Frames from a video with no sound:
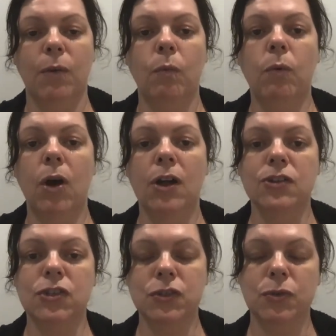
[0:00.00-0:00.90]

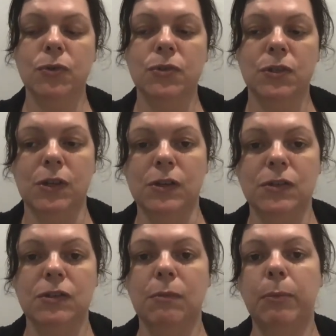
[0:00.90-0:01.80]
what sources
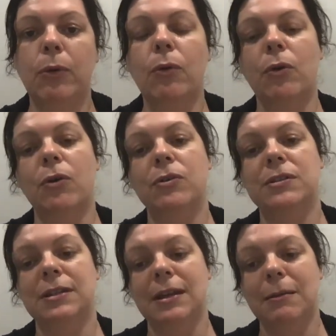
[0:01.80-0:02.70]
support